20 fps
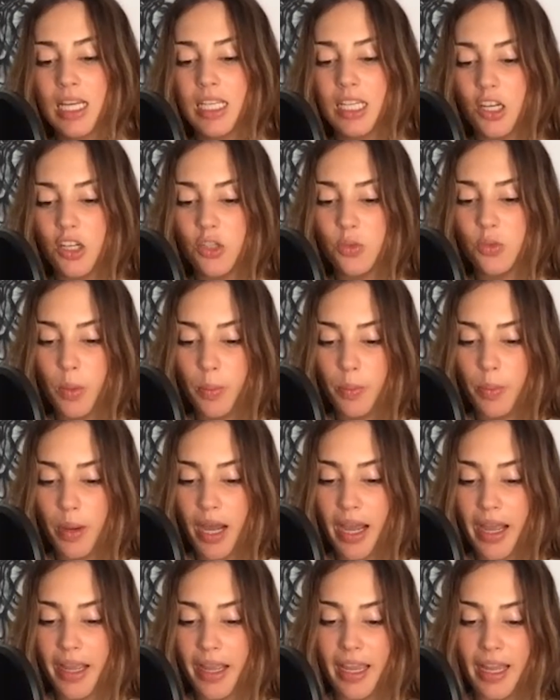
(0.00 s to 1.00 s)
Years went
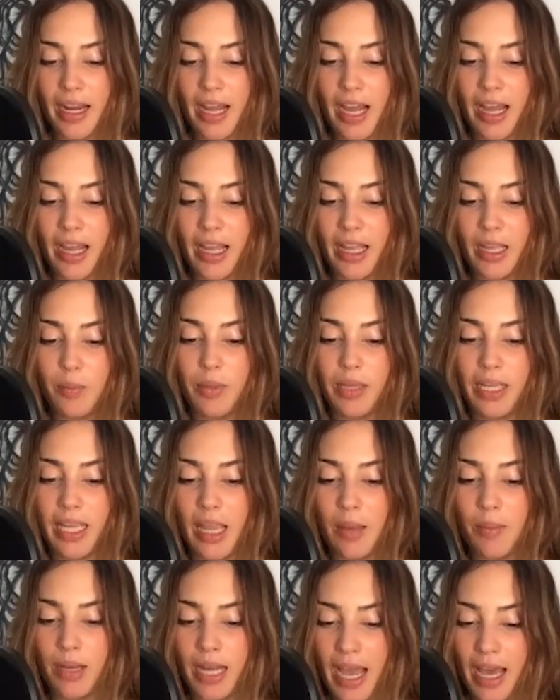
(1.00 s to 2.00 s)
by and I
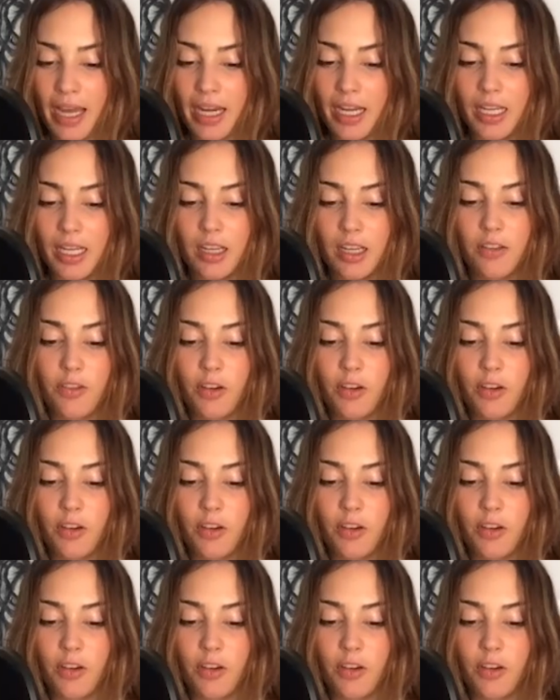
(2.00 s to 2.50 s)
became an addict